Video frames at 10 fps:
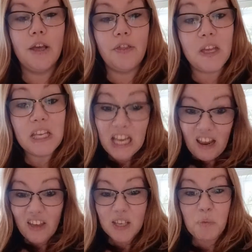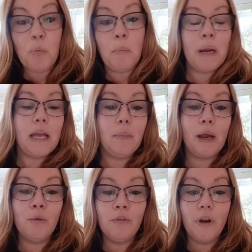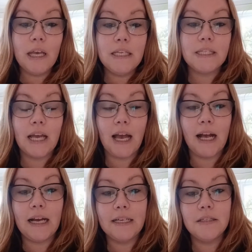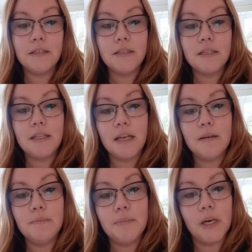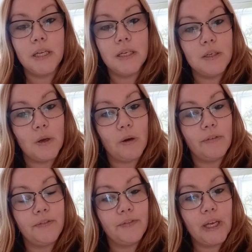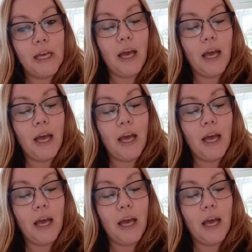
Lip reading: think, yeah, that's probably about right, and then bind off.